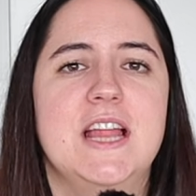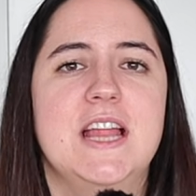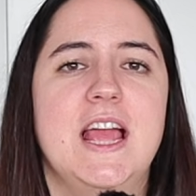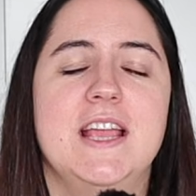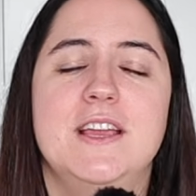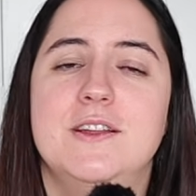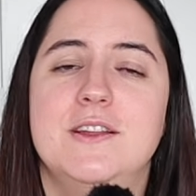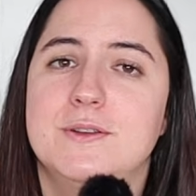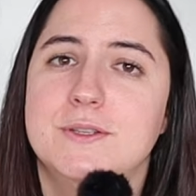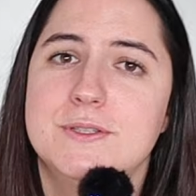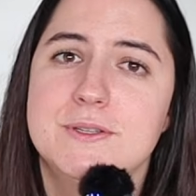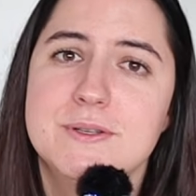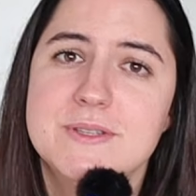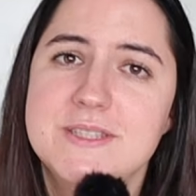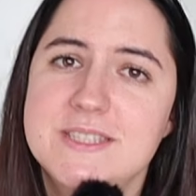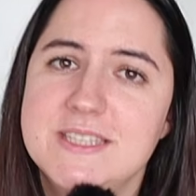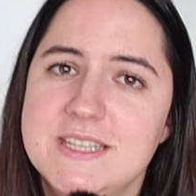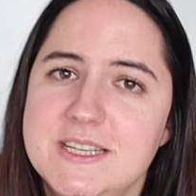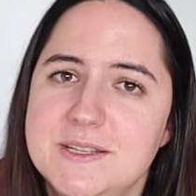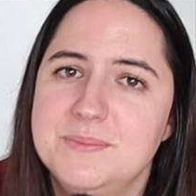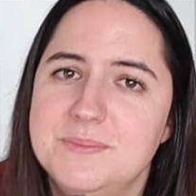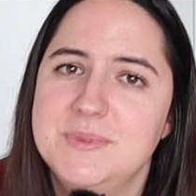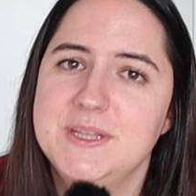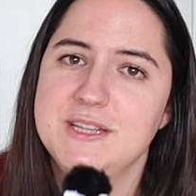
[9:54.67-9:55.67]
I could also
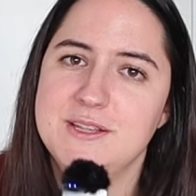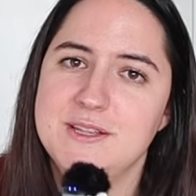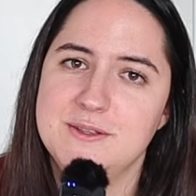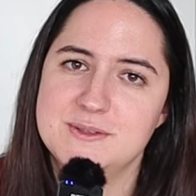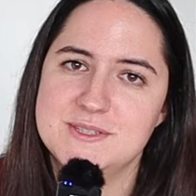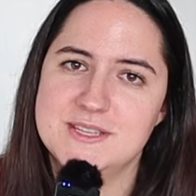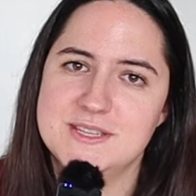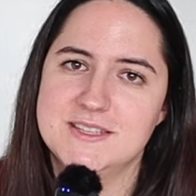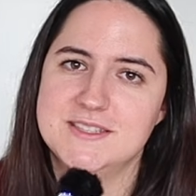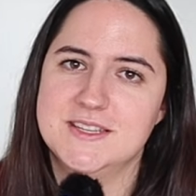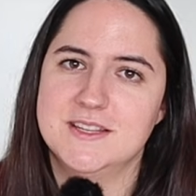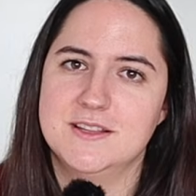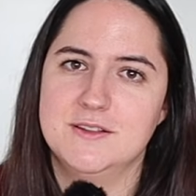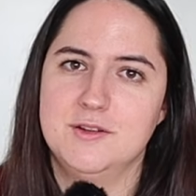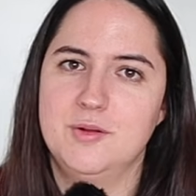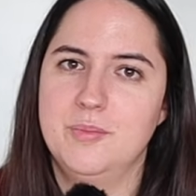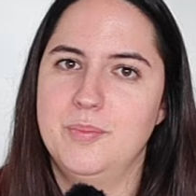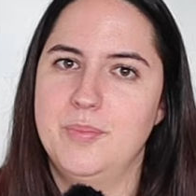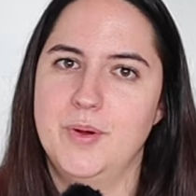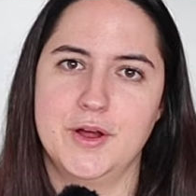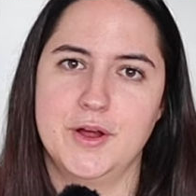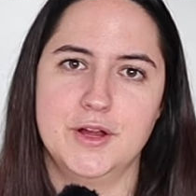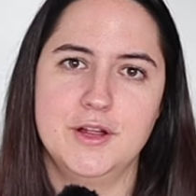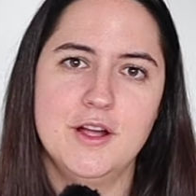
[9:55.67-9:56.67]
see it being used as a little
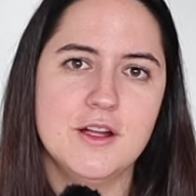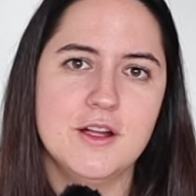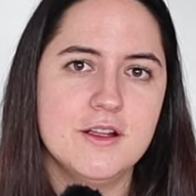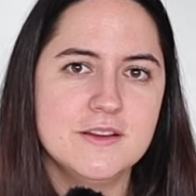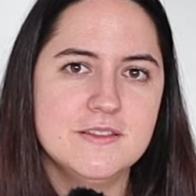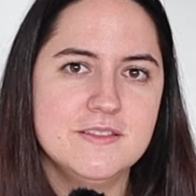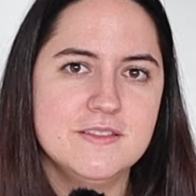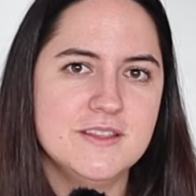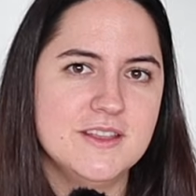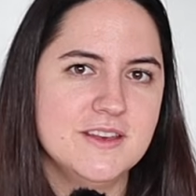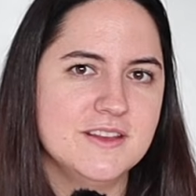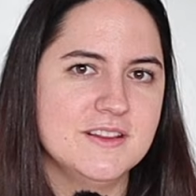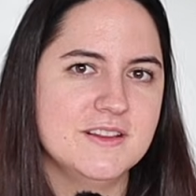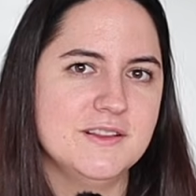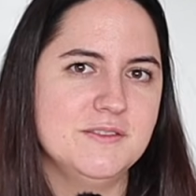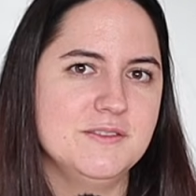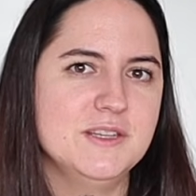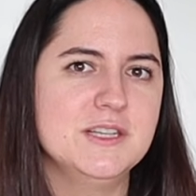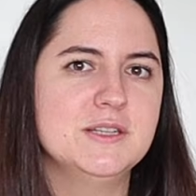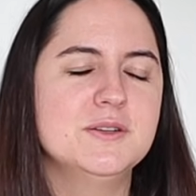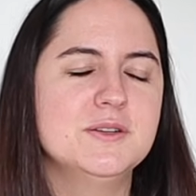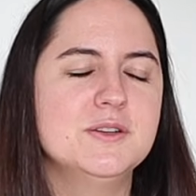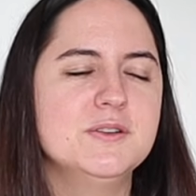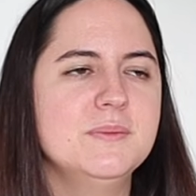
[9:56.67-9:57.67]
bar cart in a
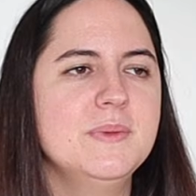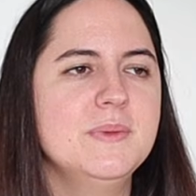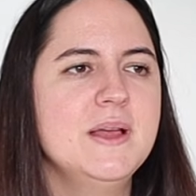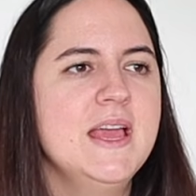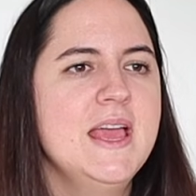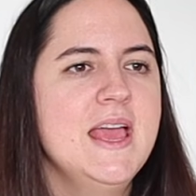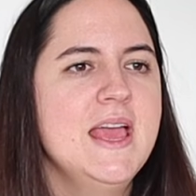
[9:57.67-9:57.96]
living room.